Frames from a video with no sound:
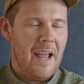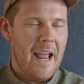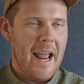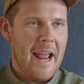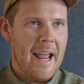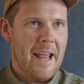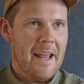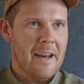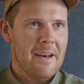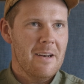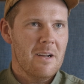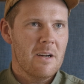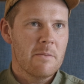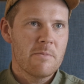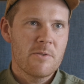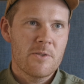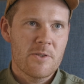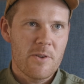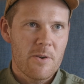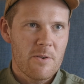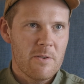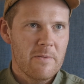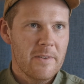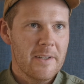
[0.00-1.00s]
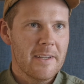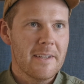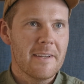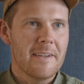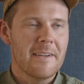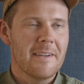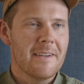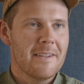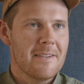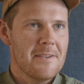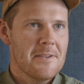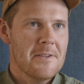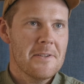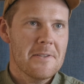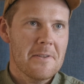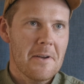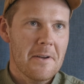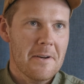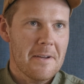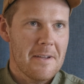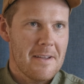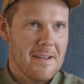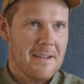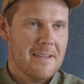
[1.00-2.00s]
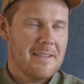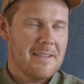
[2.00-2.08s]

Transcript: and observing and studying